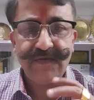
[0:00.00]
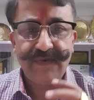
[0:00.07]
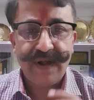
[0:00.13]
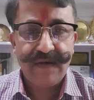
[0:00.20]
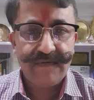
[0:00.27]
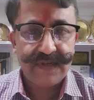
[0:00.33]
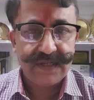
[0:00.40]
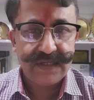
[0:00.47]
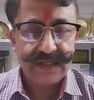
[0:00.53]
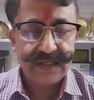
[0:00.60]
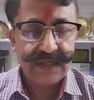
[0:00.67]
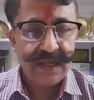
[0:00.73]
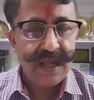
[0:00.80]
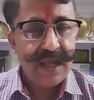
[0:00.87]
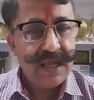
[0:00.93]
flowers
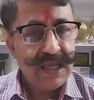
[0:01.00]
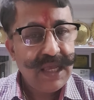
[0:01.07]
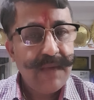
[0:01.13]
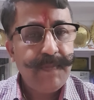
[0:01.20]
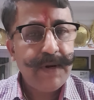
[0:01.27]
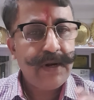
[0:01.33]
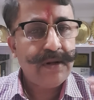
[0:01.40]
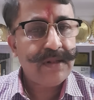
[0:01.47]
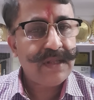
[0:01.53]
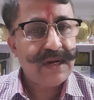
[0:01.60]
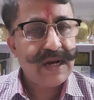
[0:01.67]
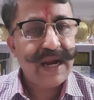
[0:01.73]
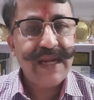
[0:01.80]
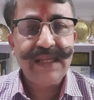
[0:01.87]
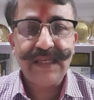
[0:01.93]
keep it on the
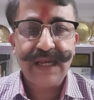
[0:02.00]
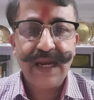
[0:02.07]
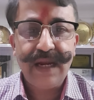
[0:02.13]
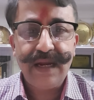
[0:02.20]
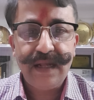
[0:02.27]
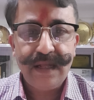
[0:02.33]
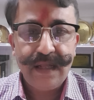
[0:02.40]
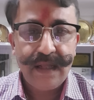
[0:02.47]
right side